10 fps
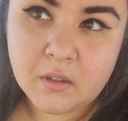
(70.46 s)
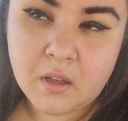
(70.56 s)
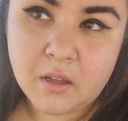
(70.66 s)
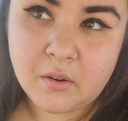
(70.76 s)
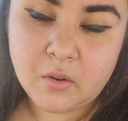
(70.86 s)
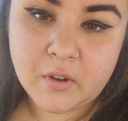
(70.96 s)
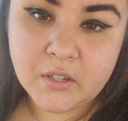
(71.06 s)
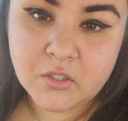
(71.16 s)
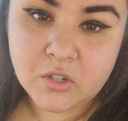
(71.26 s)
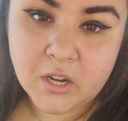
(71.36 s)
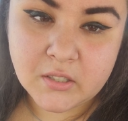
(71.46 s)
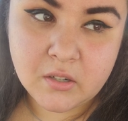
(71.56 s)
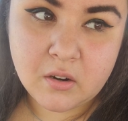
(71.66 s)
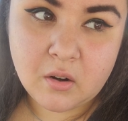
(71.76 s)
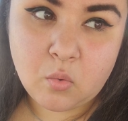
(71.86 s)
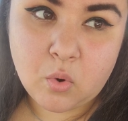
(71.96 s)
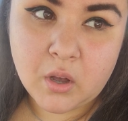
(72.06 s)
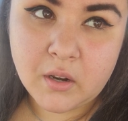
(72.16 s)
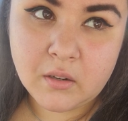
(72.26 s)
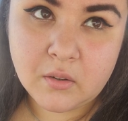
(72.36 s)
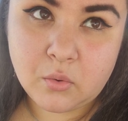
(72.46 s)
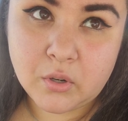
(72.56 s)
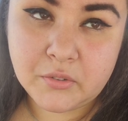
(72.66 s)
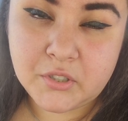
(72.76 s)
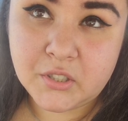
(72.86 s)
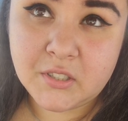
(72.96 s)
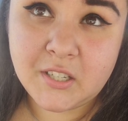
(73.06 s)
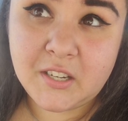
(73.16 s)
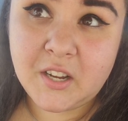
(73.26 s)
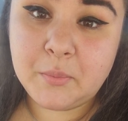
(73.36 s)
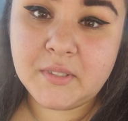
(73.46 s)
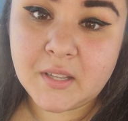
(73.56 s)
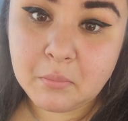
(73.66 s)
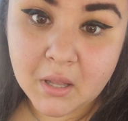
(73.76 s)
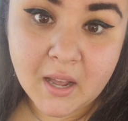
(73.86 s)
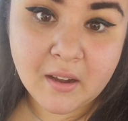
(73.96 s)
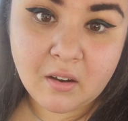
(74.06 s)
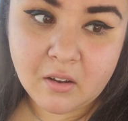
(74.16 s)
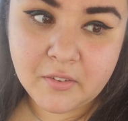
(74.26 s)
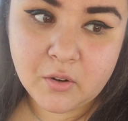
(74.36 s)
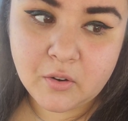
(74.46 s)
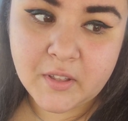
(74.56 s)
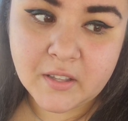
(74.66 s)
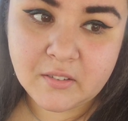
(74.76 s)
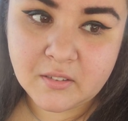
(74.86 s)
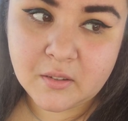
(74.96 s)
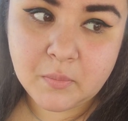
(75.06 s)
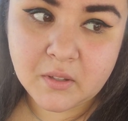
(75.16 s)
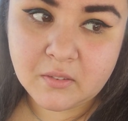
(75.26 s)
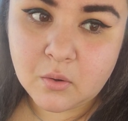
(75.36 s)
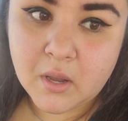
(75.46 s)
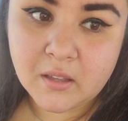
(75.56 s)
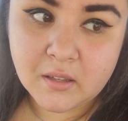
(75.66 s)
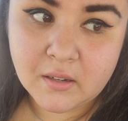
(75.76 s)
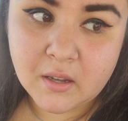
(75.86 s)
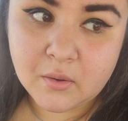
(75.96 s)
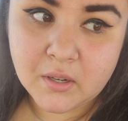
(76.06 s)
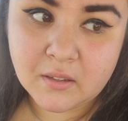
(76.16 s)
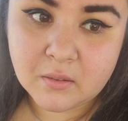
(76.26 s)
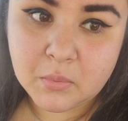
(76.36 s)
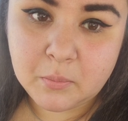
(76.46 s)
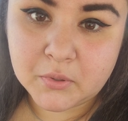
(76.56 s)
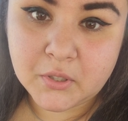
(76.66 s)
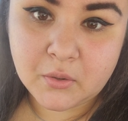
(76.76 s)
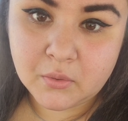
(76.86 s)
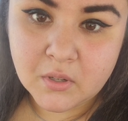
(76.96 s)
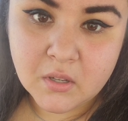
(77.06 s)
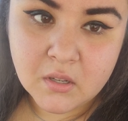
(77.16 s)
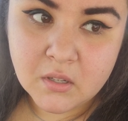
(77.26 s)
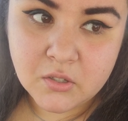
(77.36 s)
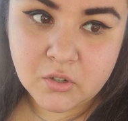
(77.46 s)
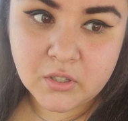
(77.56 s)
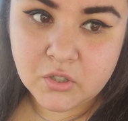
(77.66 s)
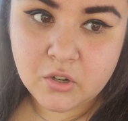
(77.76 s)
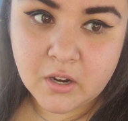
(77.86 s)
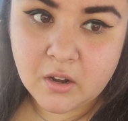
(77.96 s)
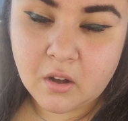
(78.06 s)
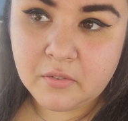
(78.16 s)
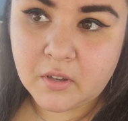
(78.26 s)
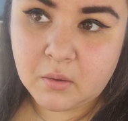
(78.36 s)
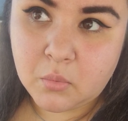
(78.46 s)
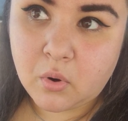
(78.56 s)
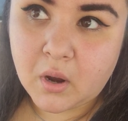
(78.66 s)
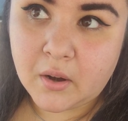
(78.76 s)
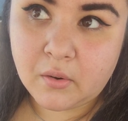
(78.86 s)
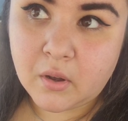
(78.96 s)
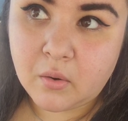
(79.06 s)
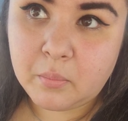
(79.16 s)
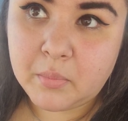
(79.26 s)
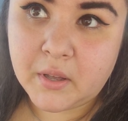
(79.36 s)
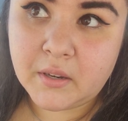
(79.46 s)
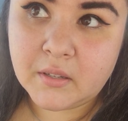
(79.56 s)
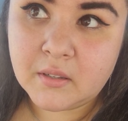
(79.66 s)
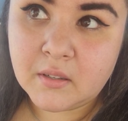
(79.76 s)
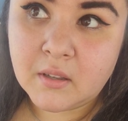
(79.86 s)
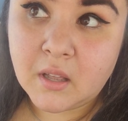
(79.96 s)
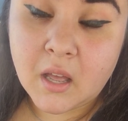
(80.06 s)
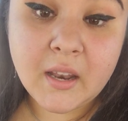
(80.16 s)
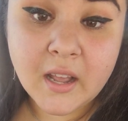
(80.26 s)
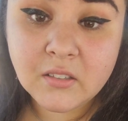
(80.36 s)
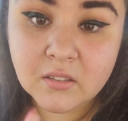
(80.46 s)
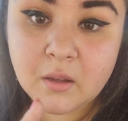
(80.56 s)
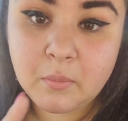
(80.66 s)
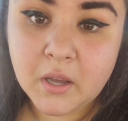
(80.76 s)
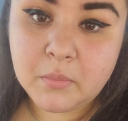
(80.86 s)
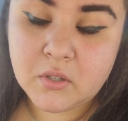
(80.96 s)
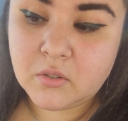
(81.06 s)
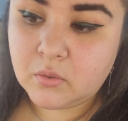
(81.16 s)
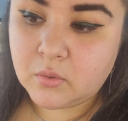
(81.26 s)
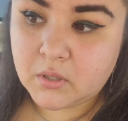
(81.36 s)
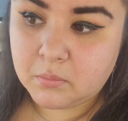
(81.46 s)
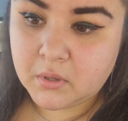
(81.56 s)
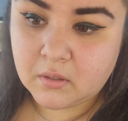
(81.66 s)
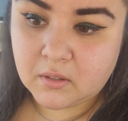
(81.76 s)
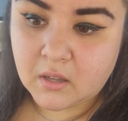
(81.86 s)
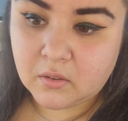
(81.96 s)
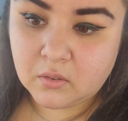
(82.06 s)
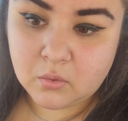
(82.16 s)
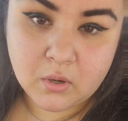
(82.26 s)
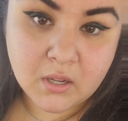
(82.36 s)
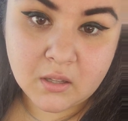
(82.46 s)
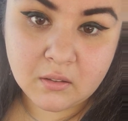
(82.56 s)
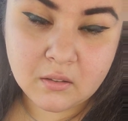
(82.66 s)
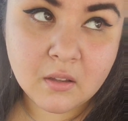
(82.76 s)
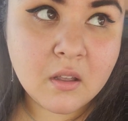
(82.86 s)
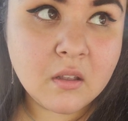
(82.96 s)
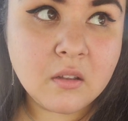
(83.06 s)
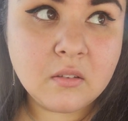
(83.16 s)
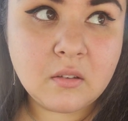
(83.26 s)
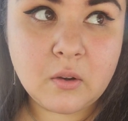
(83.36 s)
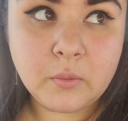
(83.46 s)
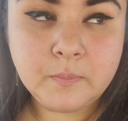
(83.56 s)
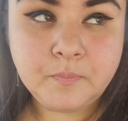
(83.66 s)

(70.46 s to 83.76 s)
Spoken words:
I don't know if I distracted her or what, or she just didn't hear me say black coffee, or if that's just something so alien nowadays that people don't drink straight coffee anymore. I don't know. And actually that might be true, really, because of how the story ends. So